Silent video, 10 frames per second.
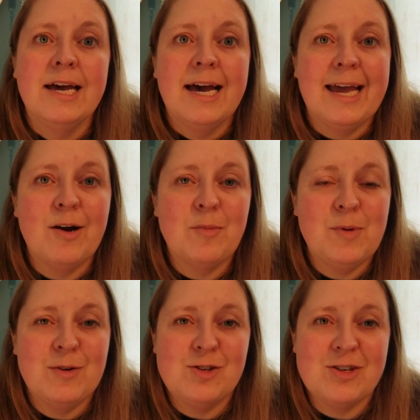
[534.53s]
I hope
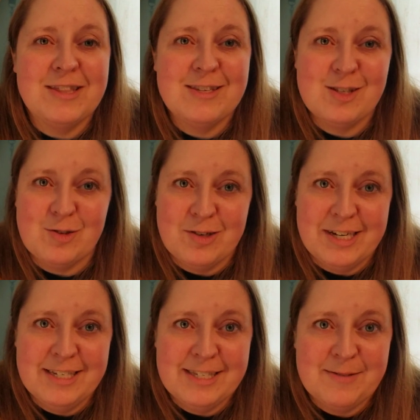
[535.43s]
you enjoyed the
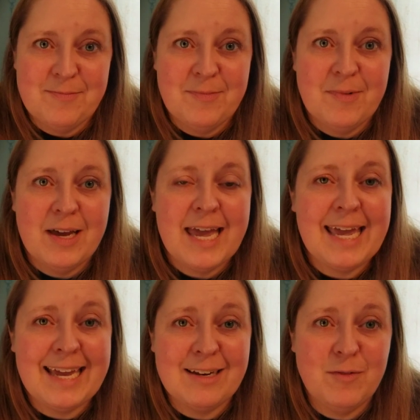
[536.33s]
stories.
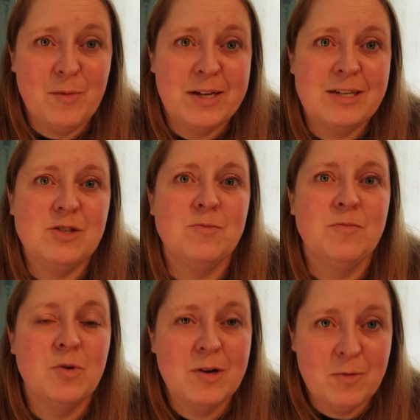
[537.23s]
And if you want to do
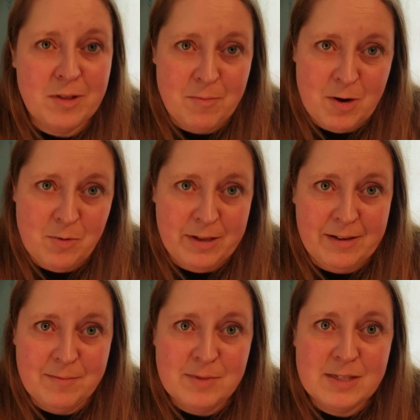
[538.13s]
more with Mo
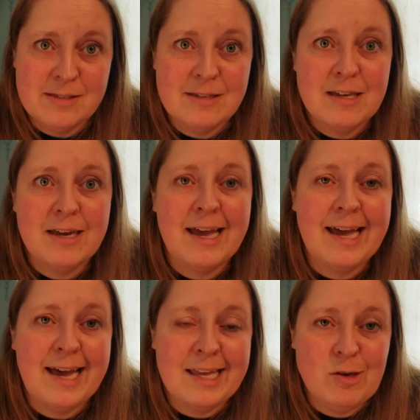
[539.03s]
Willems,
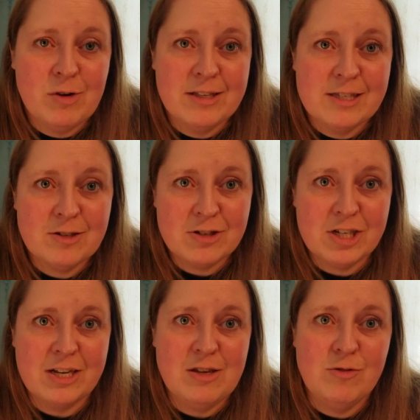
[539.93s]
you can search
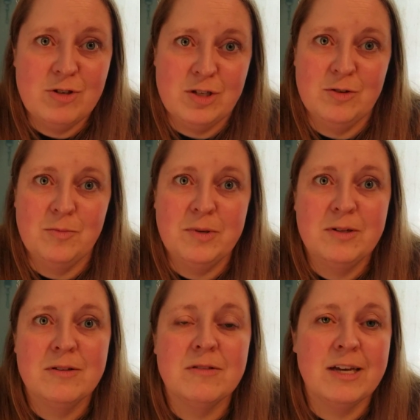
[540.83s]
on YouTube
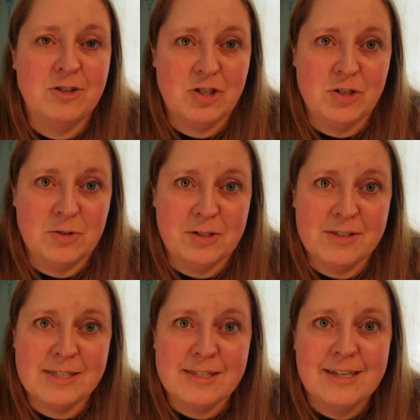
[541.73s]
Lunch
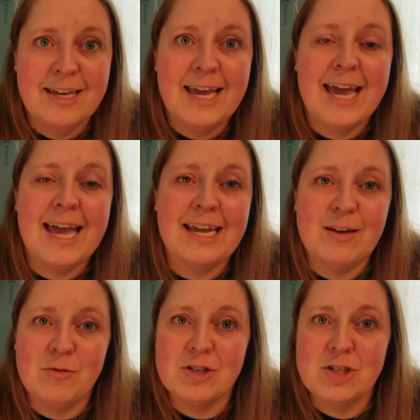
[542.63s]
Doodles and
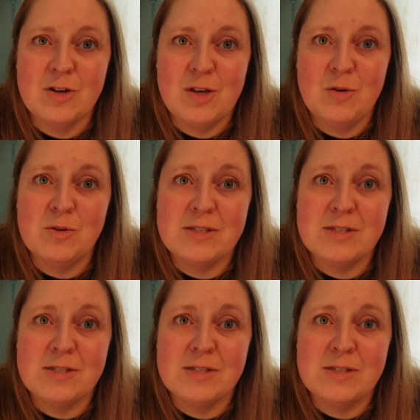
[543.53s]
it will show you